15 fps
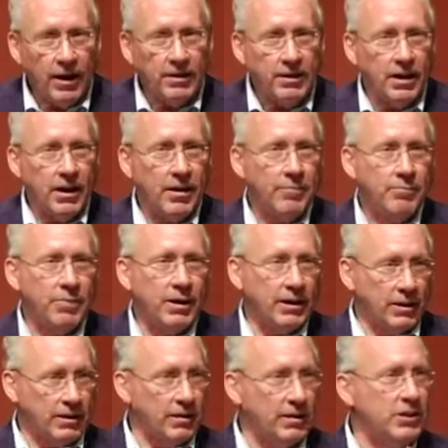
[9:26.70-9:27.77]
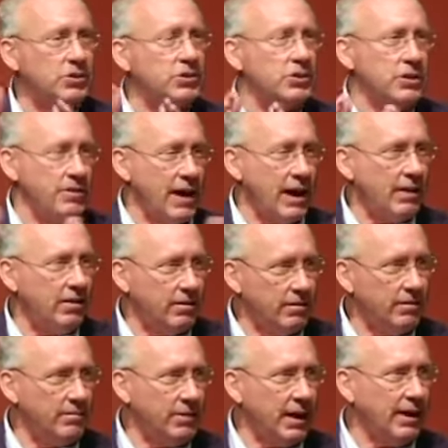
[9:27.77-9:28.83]
But in addition to
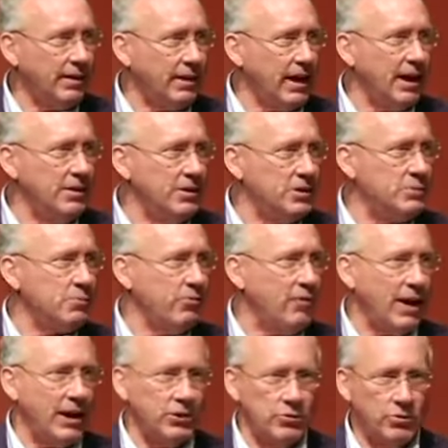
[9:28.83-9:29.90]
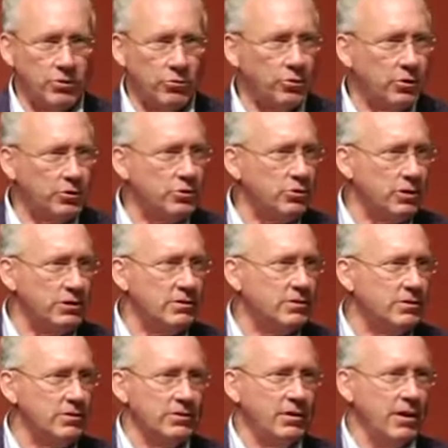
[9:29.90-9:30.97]
that, God does provide you in career
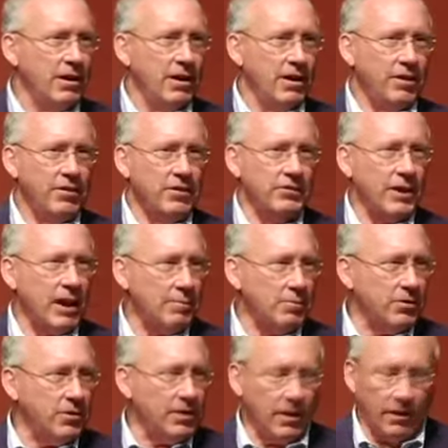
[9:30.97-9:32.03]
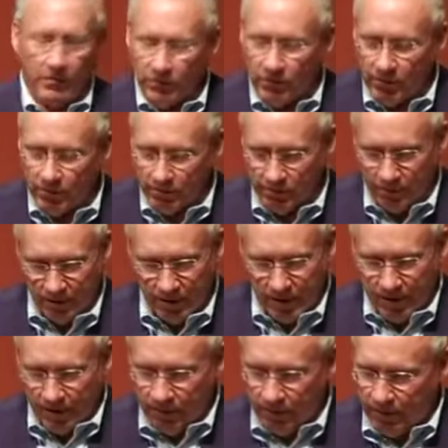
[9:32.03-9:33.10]
choices and this type of thing. And so
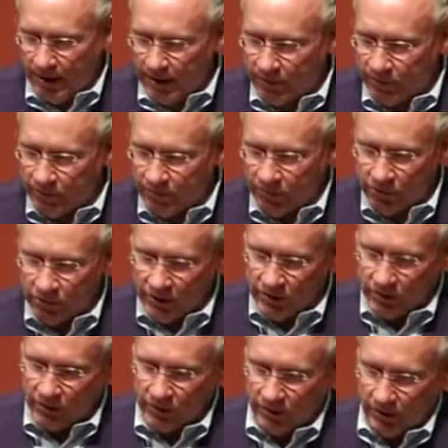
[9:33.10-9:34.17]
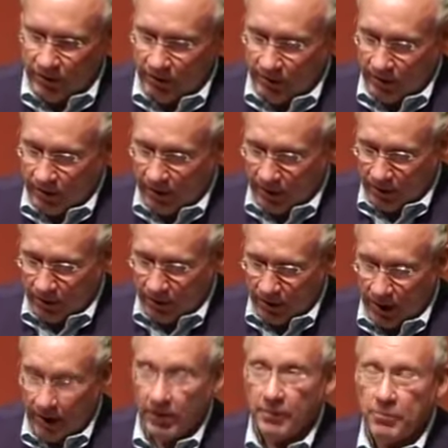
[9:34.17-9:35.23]
we have some suggestions on how to
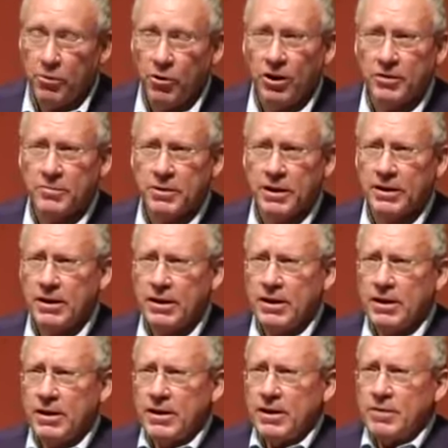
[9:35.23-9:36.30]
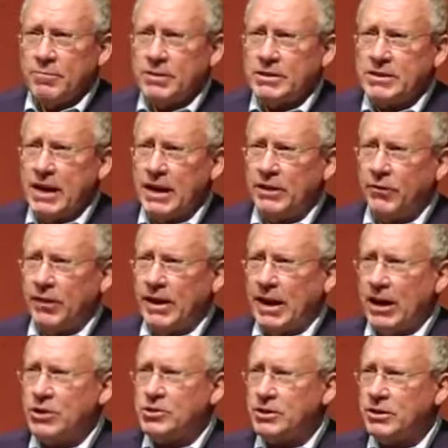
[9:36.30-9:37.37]
do that in our book. But
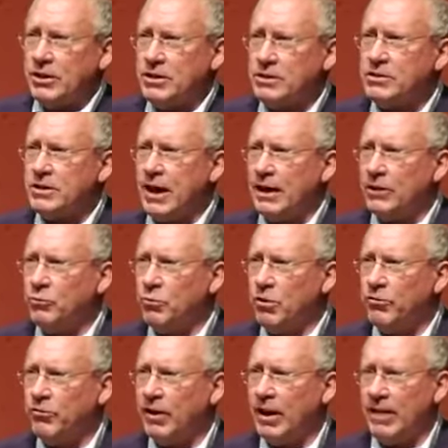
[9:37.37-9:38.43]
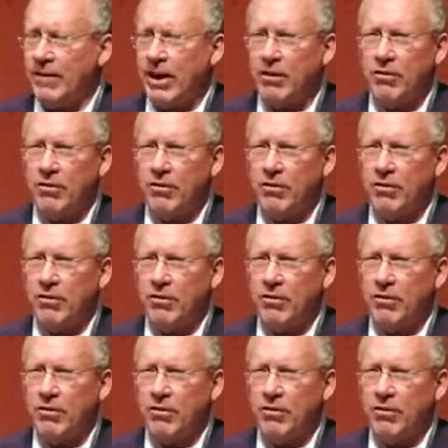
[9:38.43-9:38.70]
sanctification is God's will for life.